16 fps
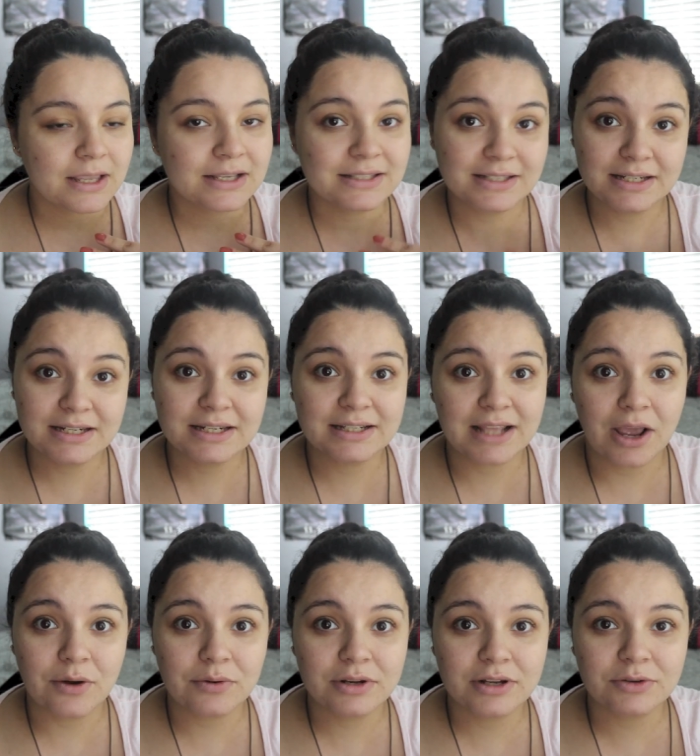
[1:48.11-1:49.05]
sitting
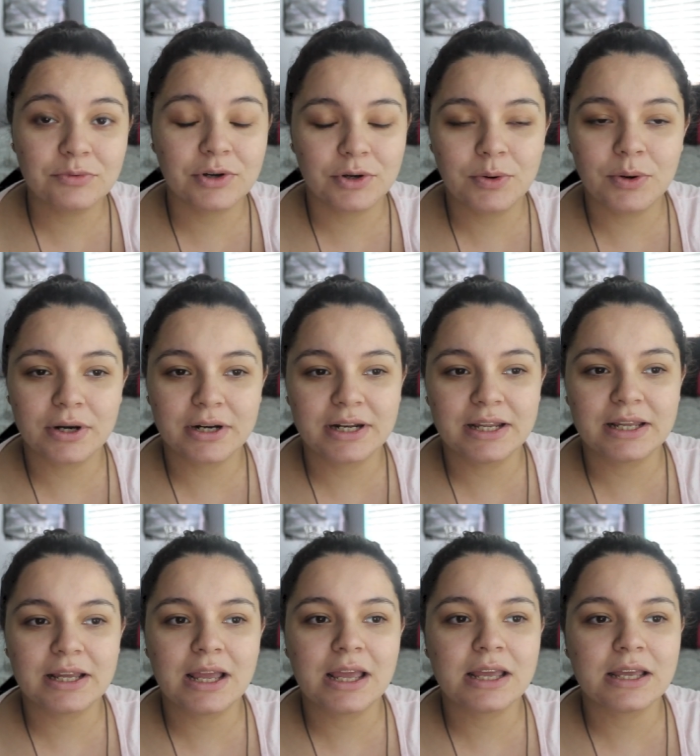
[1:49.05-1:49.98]
down and
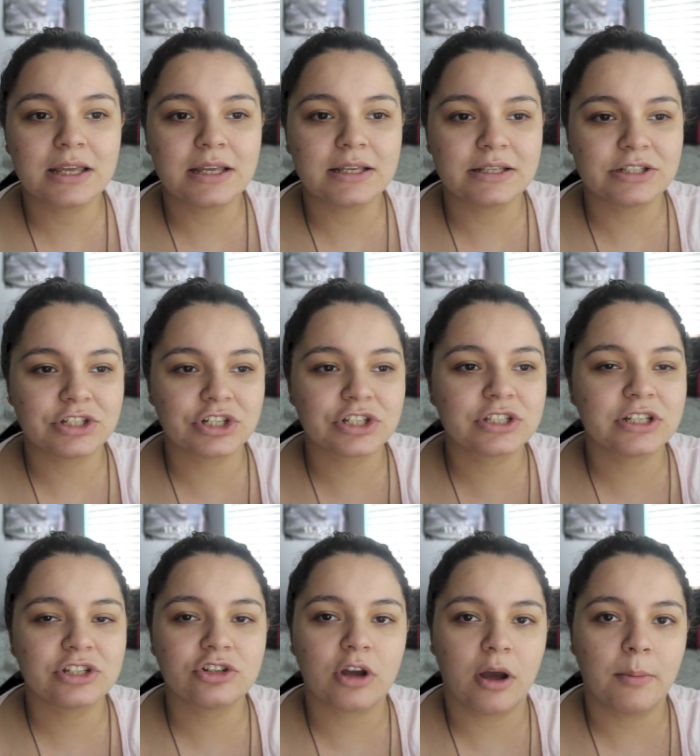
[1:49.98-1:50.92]
recording is just
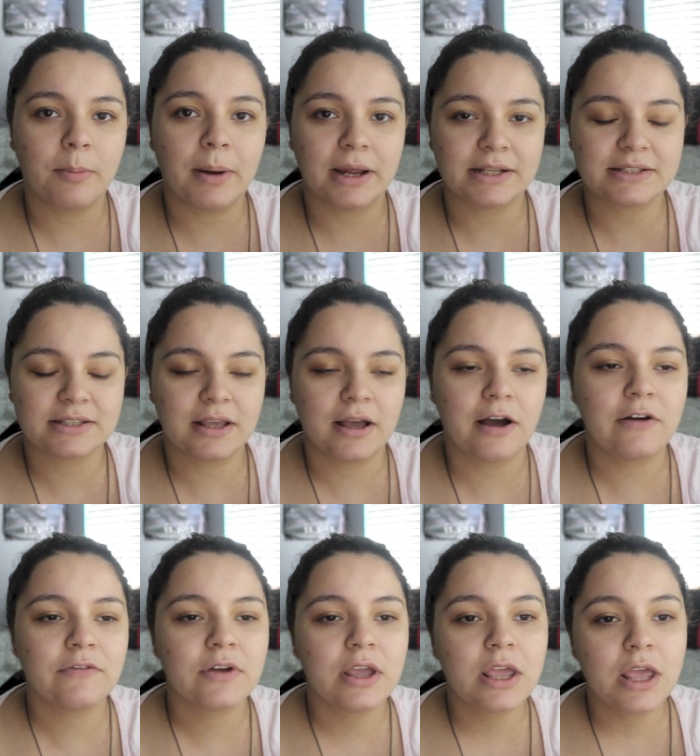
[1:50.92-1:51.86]
a job by
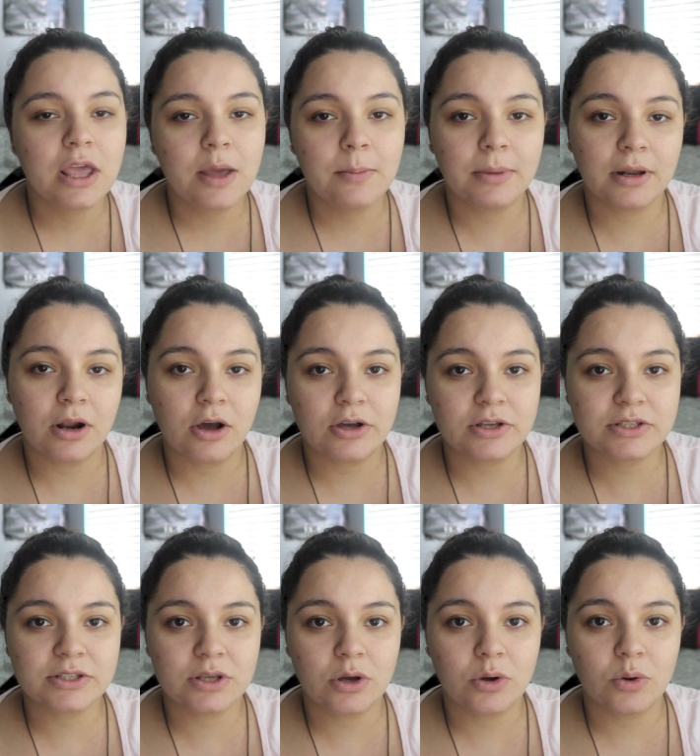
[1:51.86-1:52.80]
itself, but
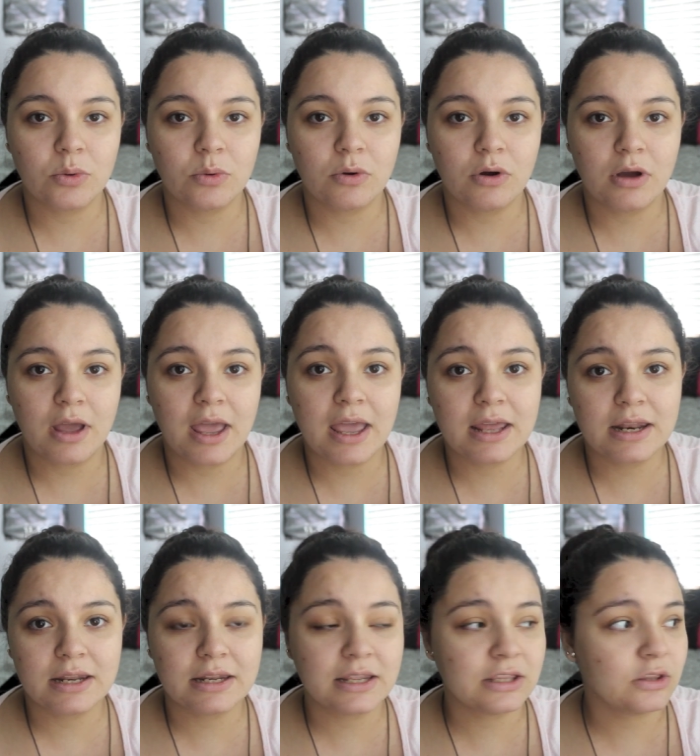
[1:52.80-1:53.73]
also
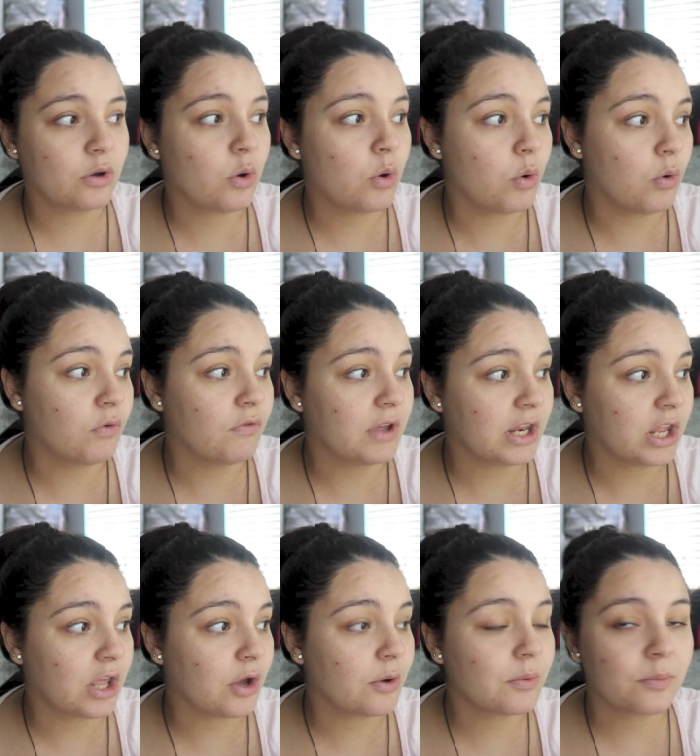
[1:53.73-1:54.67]
editing the whole
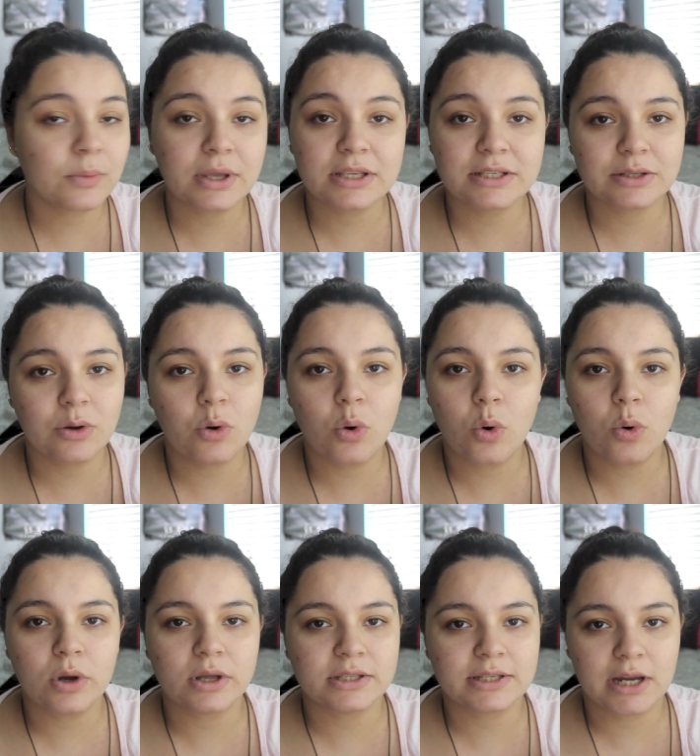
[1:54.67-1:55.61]
video is a
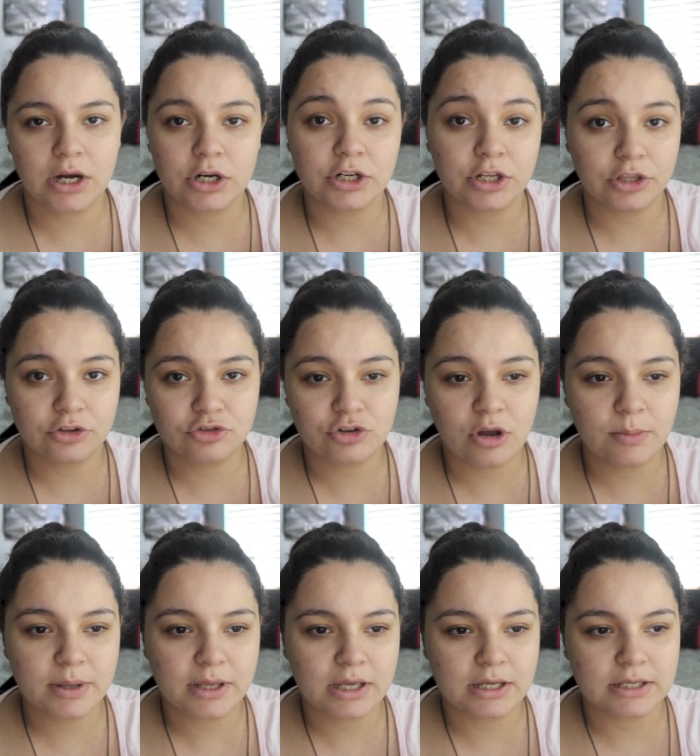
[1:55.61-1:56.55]
whole entire another job,
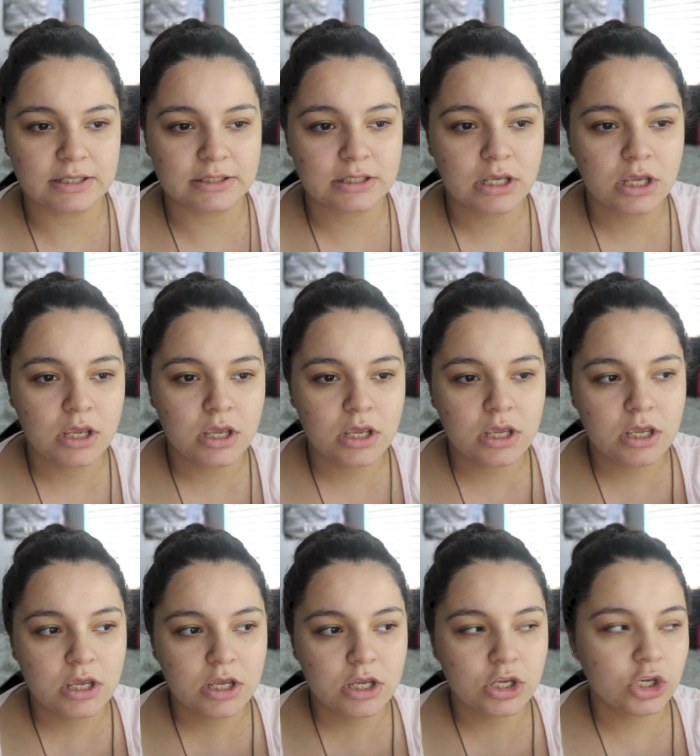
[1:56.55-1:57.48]
because
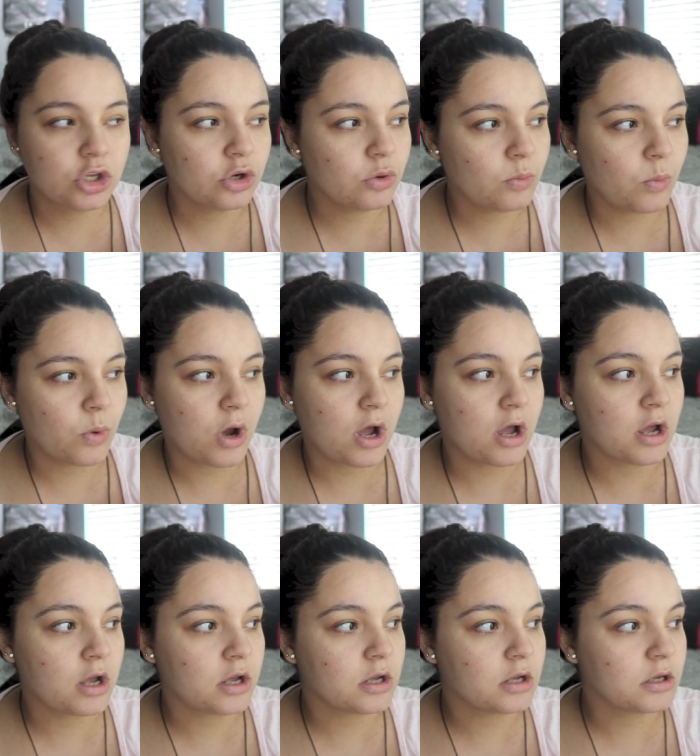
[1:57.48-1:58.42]
you don't want,